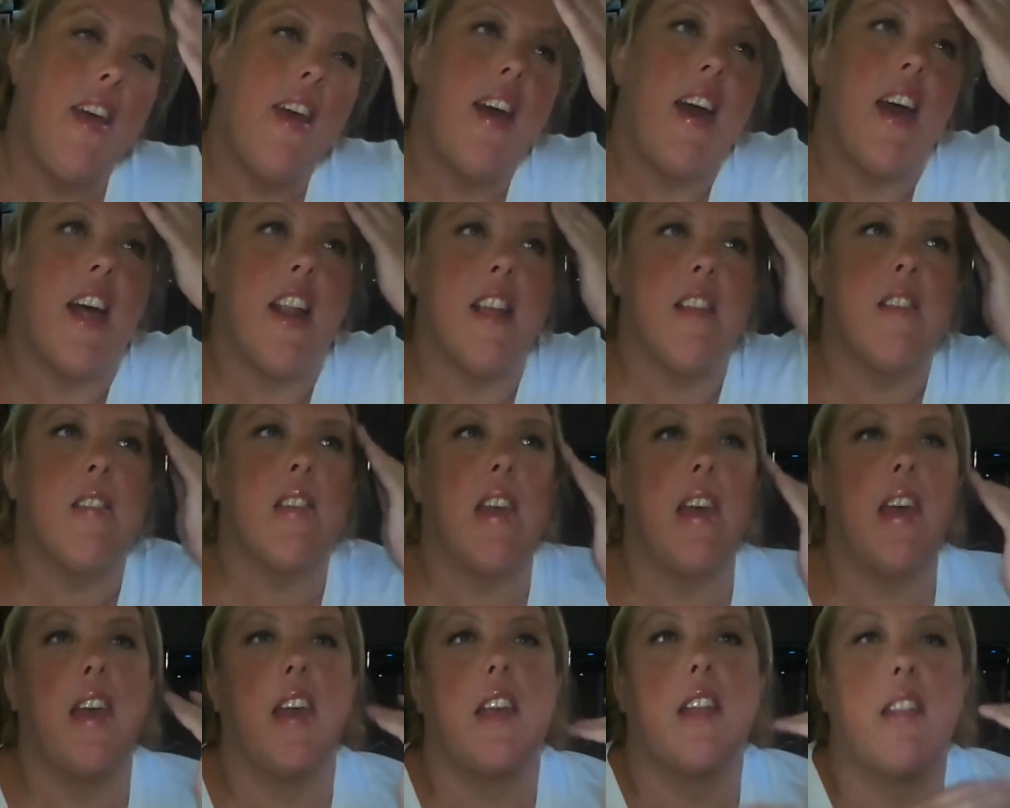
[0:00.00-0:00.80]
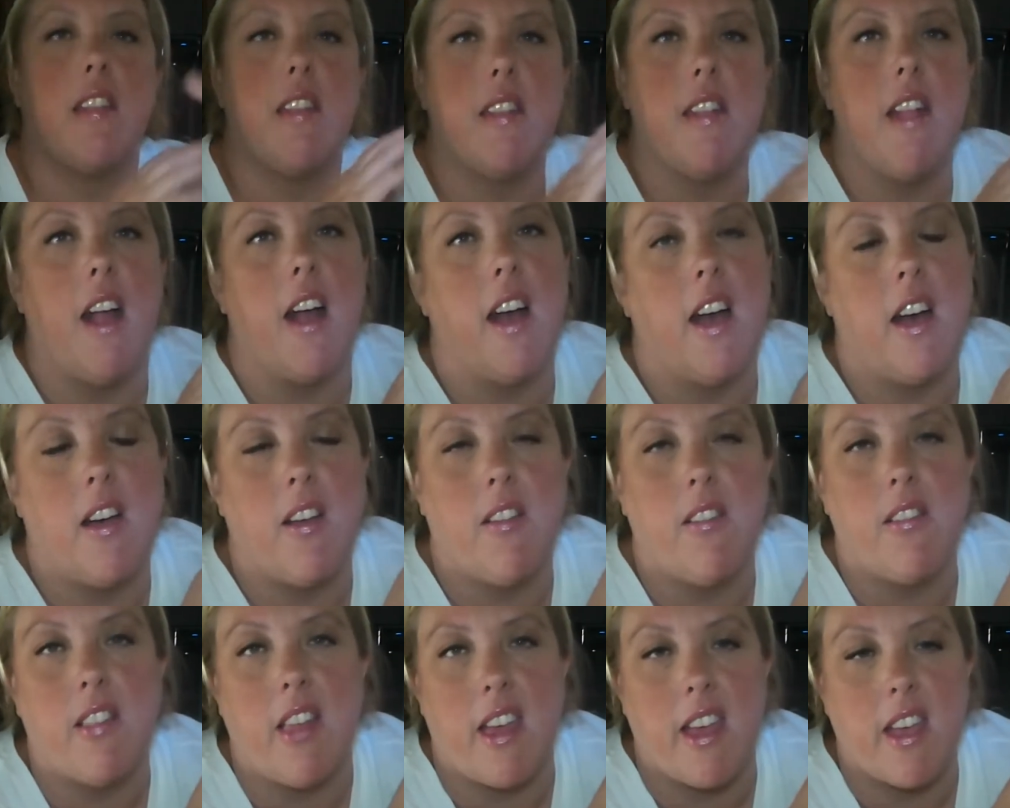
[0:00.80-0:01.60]
And it's like,
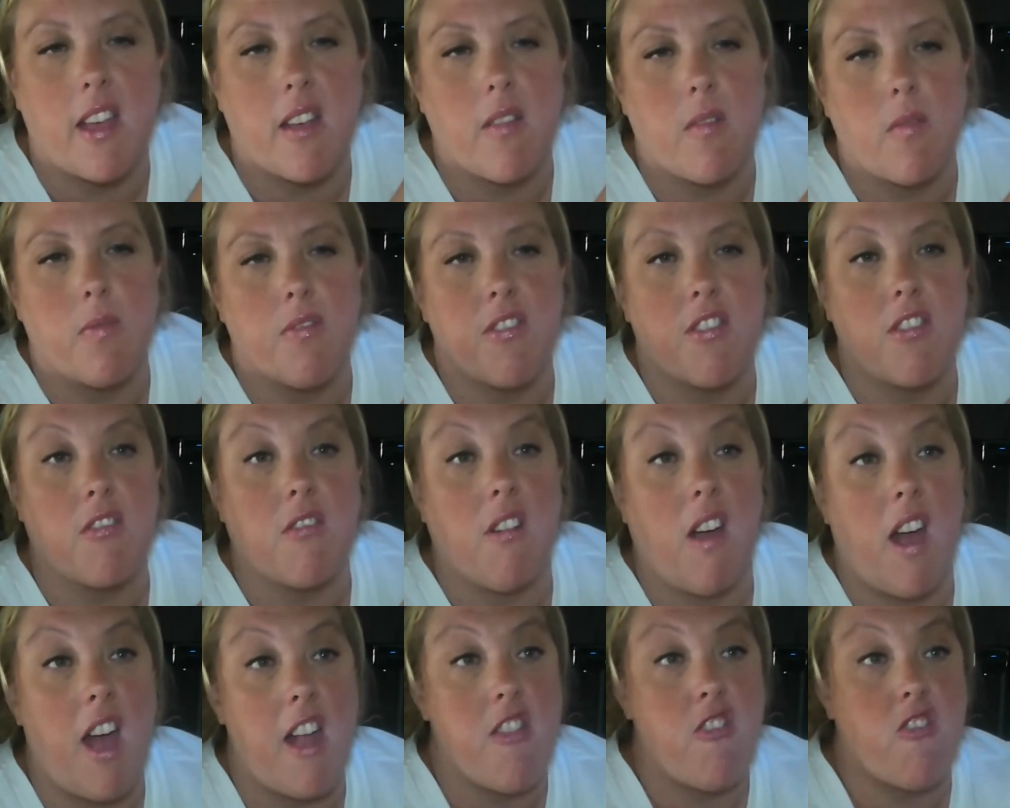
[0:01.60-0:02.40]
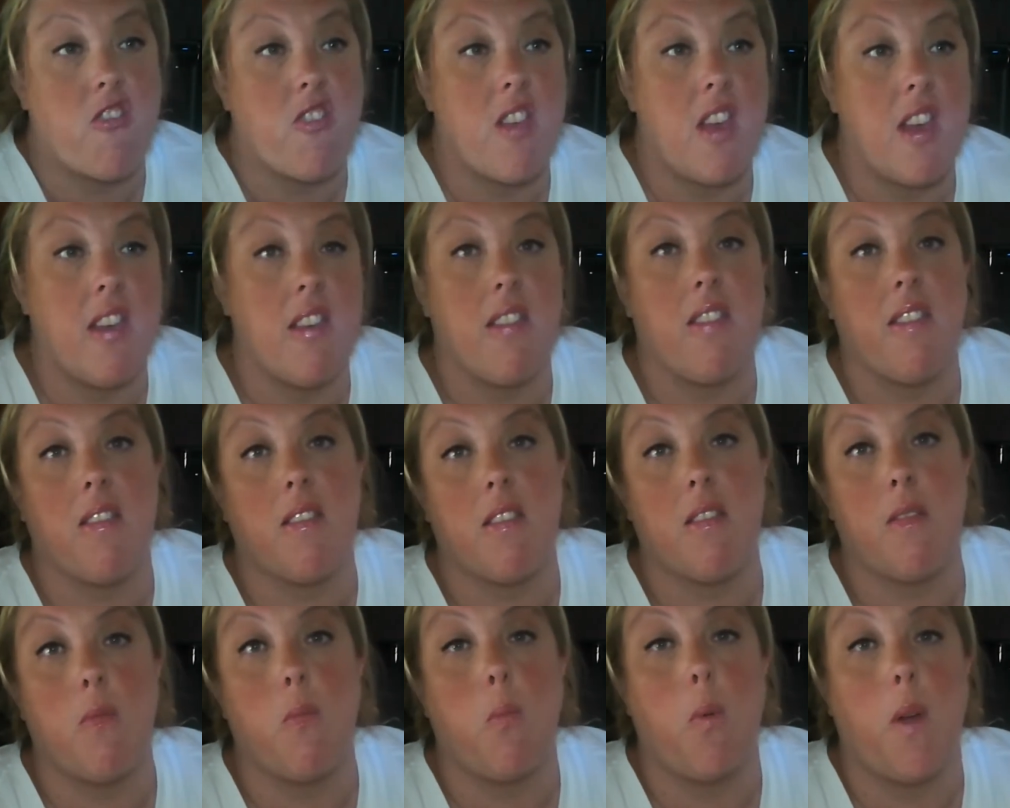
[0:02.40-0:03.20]
no, like, scratch
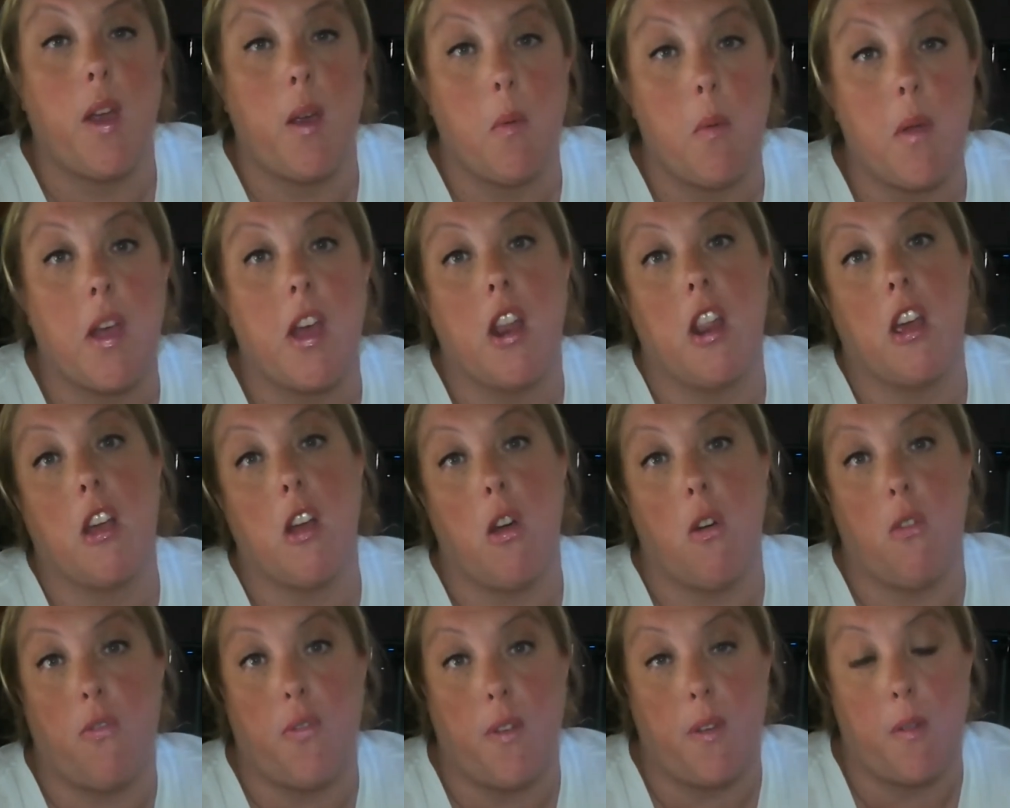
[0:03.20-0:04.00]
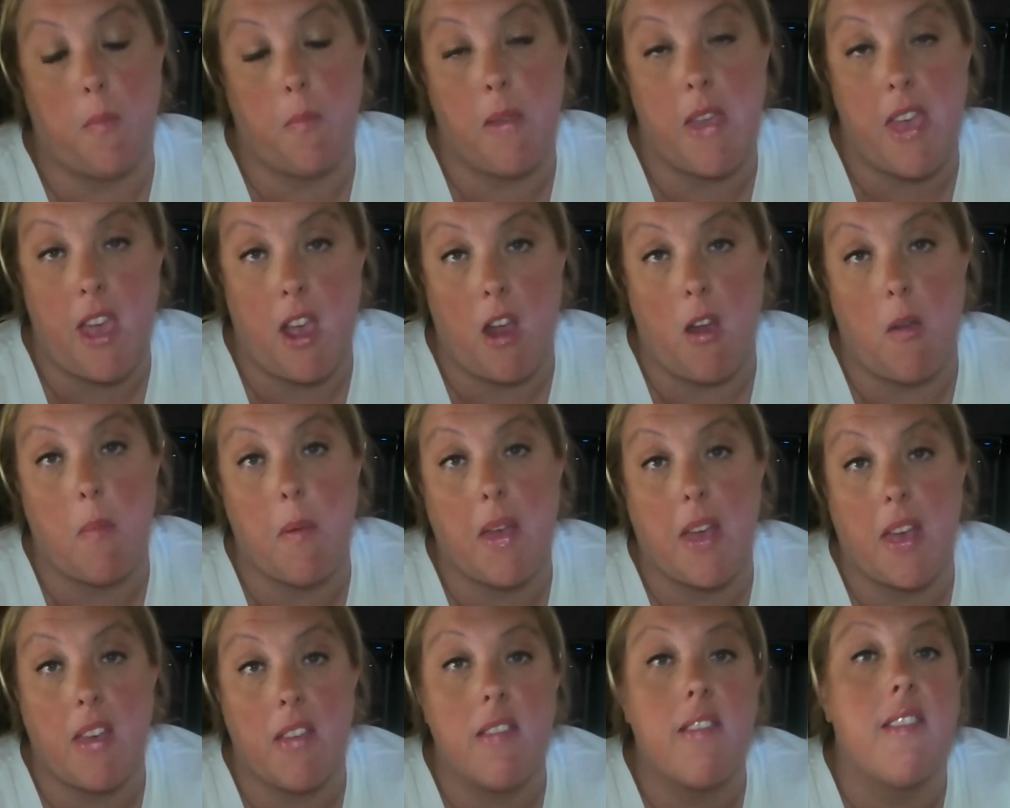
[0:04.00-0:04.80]
this. Where are we going to go from here?
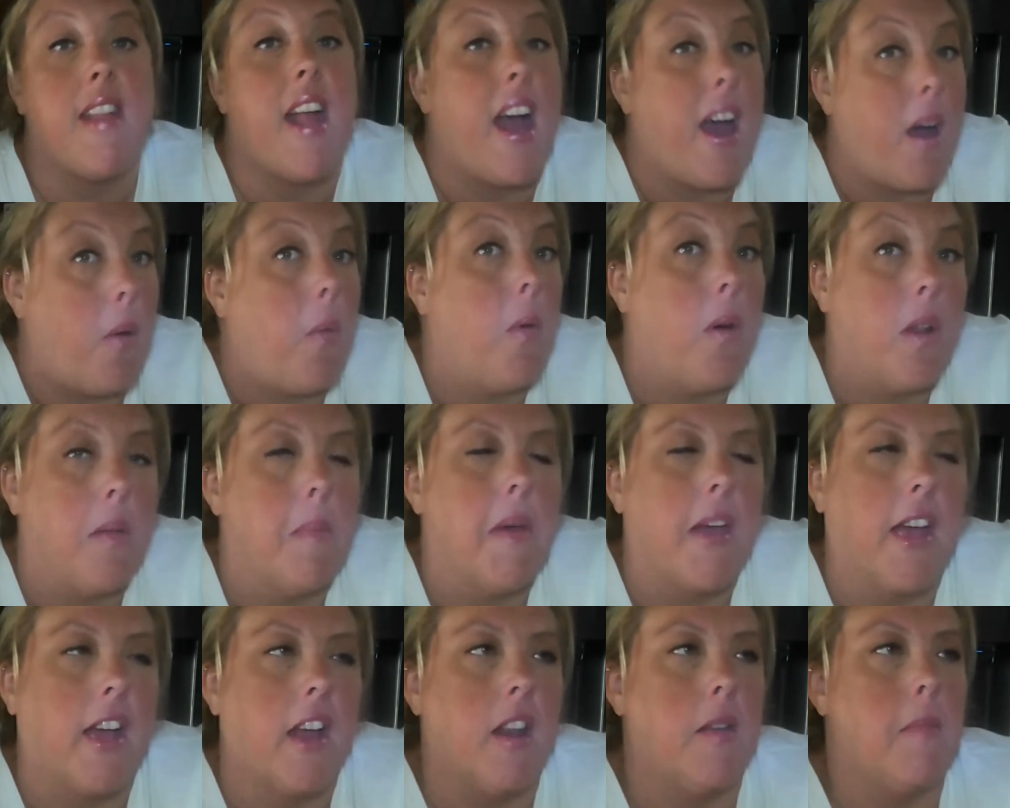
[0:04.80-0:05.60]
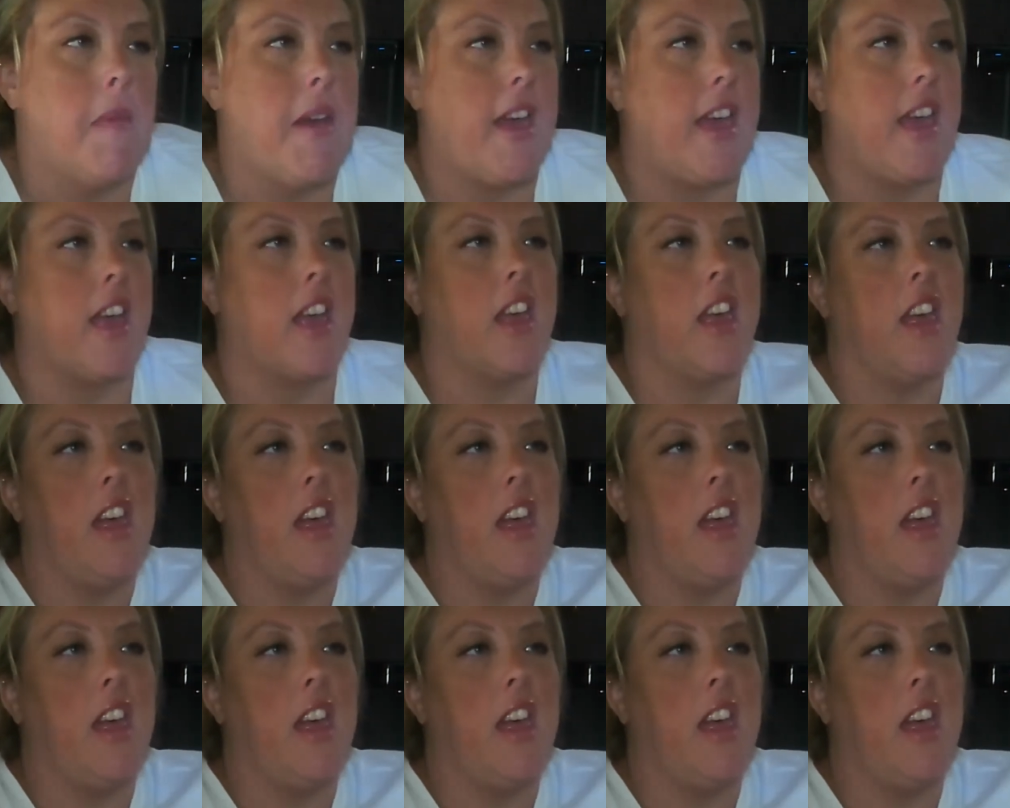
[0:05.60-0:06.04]
Because now what am I going to make?